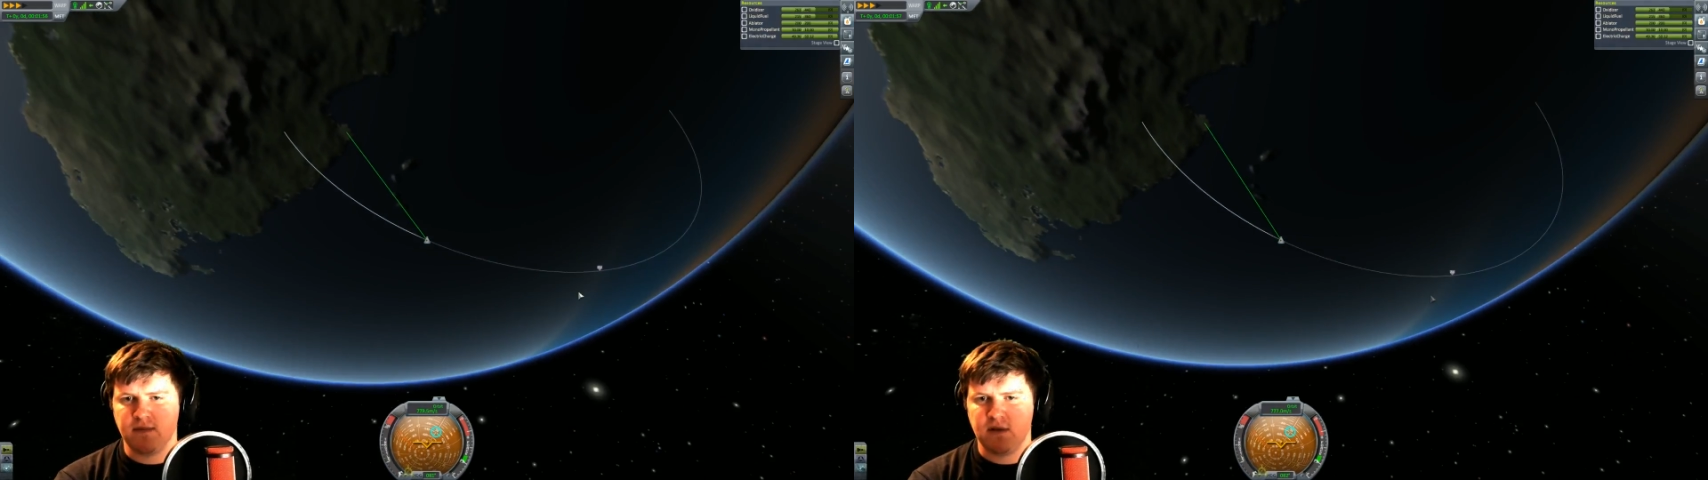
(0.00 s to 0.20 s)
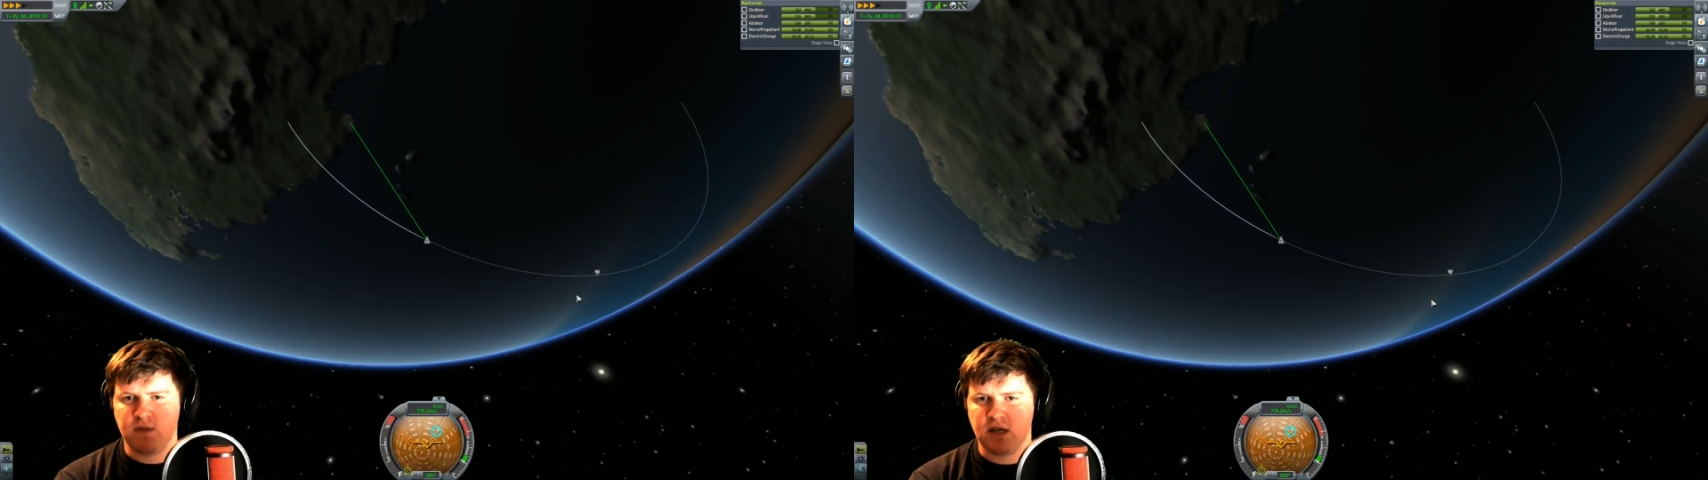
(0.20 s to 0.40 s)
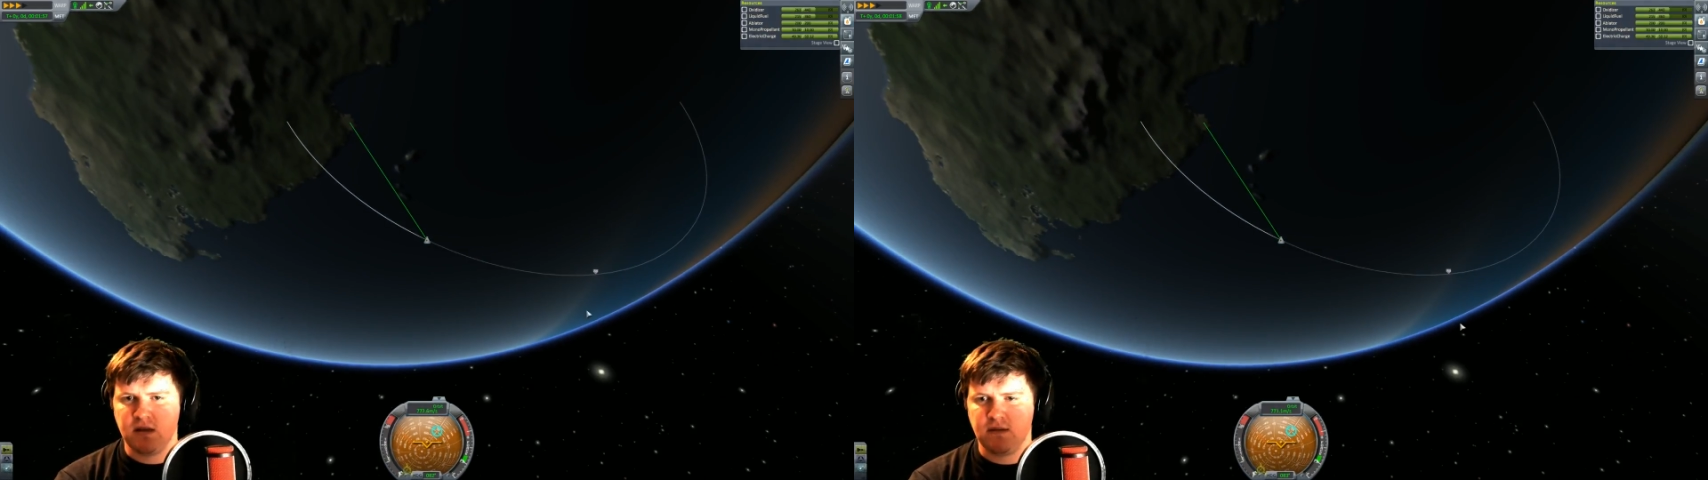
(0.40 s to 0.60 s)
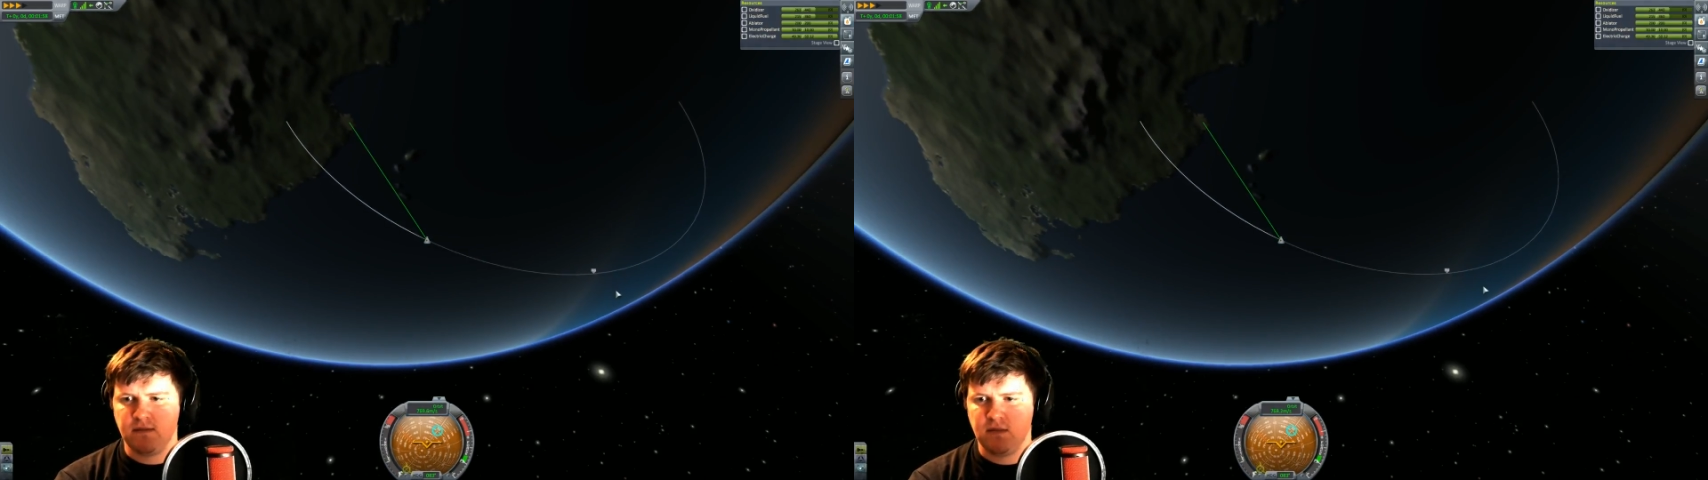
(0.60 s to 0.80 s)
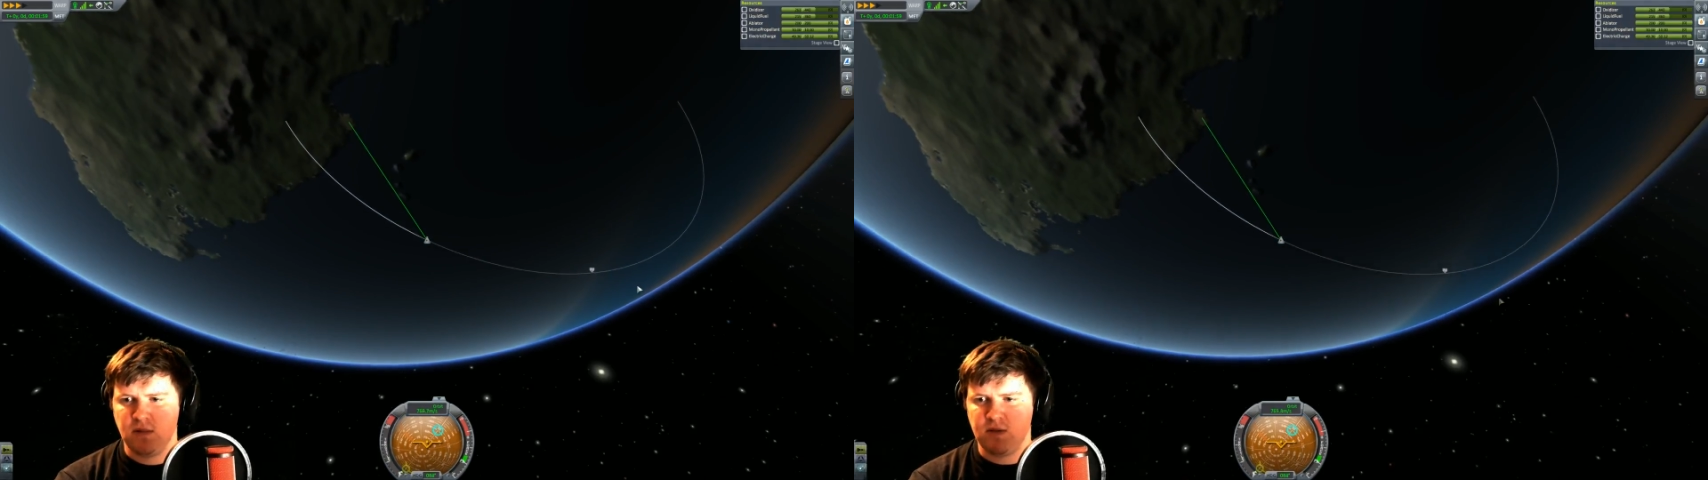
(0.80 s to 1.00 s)
space.
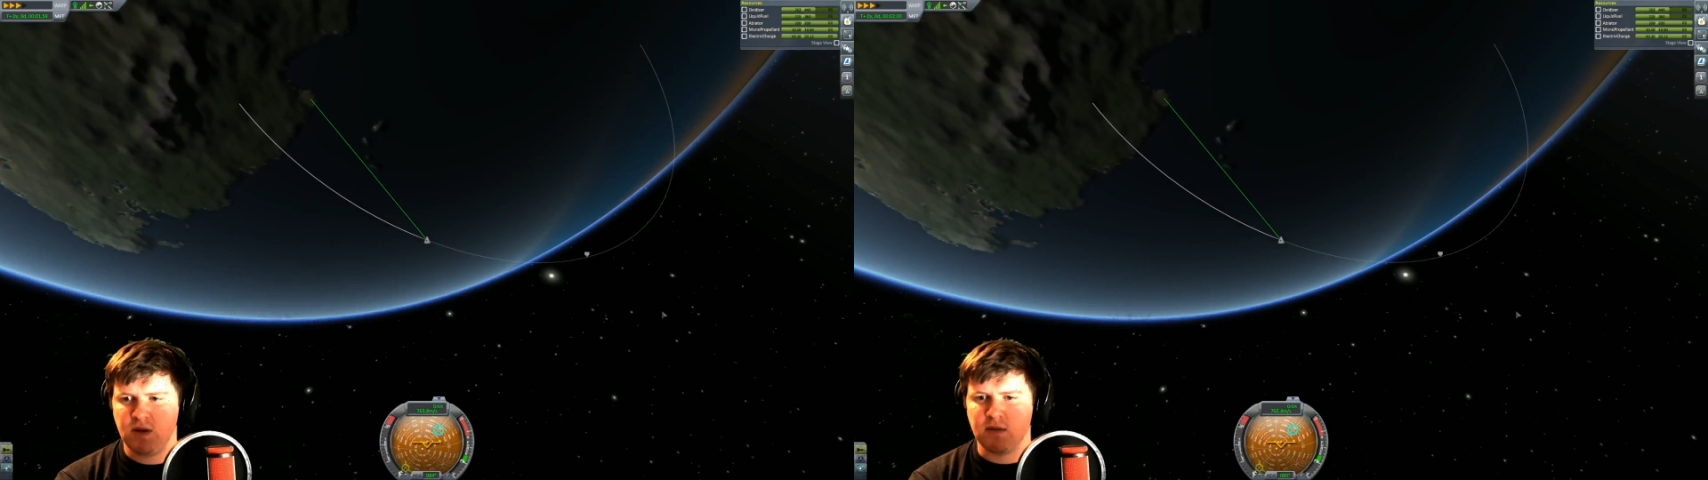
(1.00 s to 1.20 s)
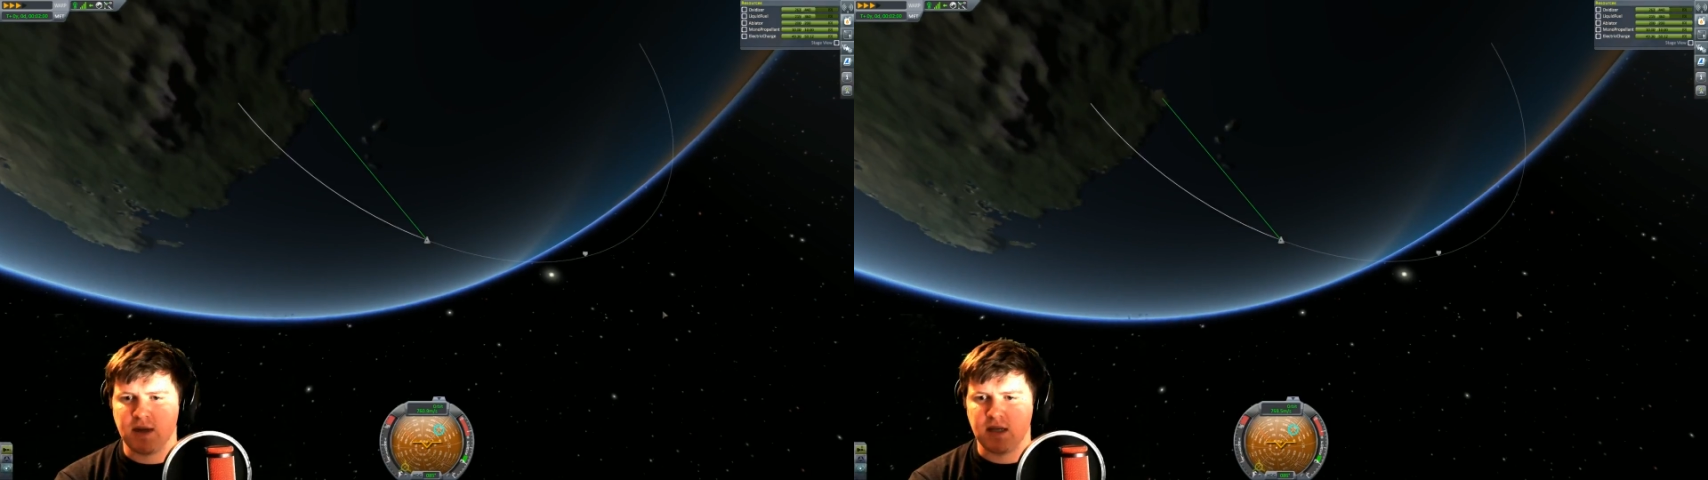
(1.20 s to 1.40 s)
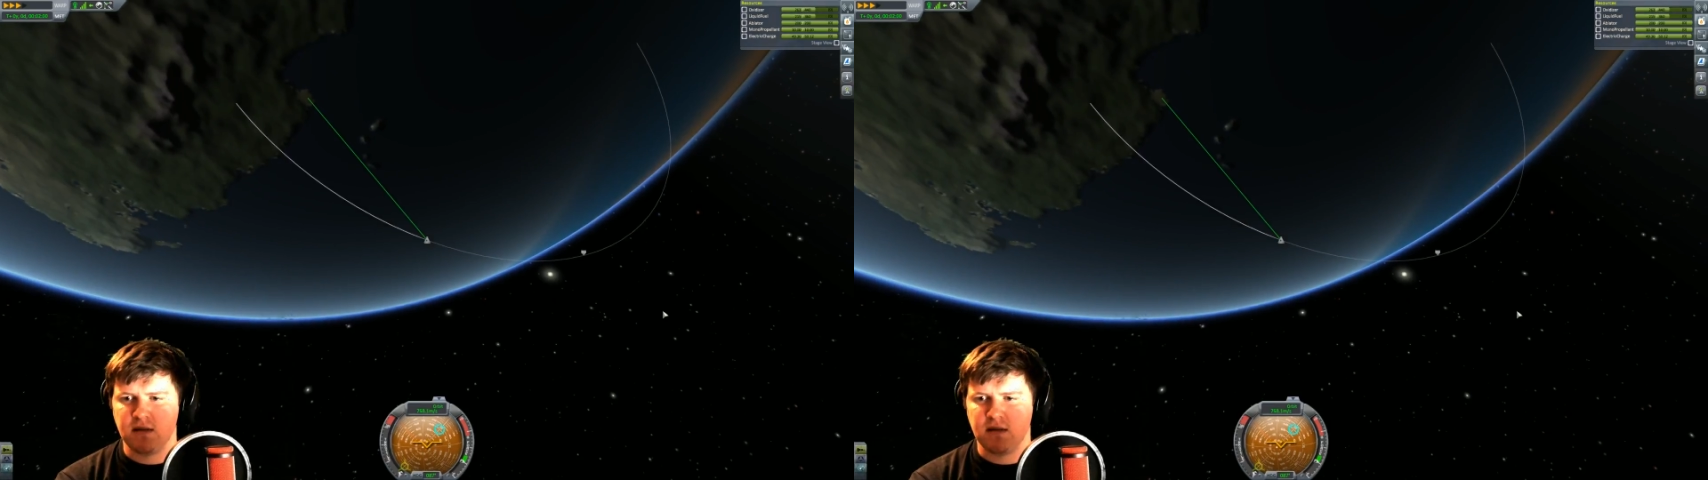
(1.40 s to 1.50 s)
Space, space.